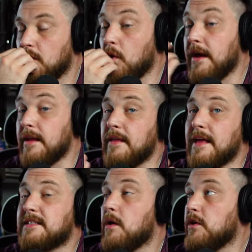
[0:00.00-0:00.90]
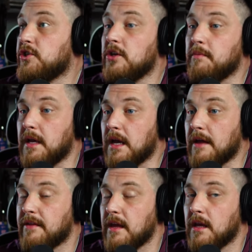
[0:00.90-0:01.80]
Well, and, and that's how it should be.
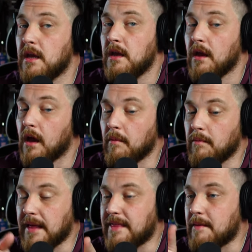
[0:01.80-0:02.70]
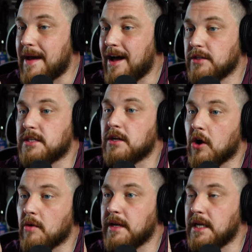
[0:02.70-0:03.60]
I think um, like that balance and
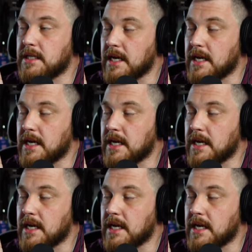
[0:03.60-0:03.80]
harmony